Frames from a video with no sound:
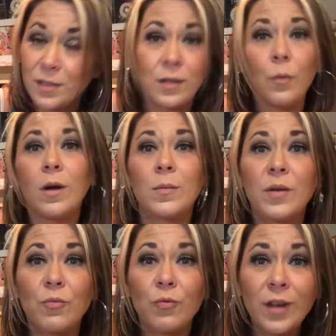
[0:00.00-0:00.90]
Do you want to
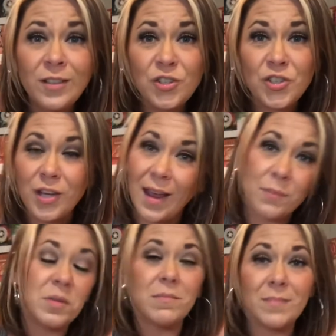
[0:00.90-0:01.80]
be rich and
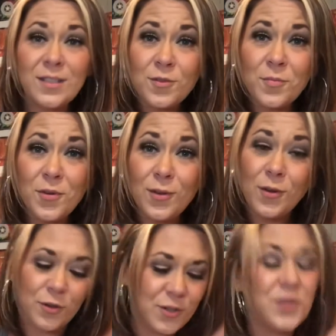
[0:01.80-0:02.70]
be miserable
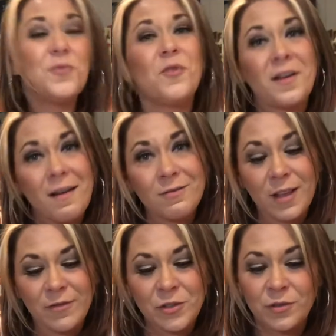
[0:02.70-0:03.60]
or do you want to have
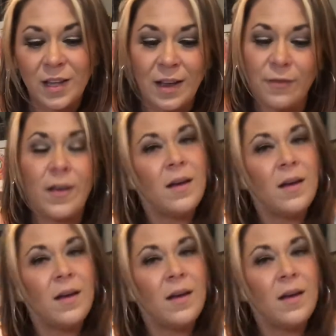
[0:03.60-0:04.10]
love in your life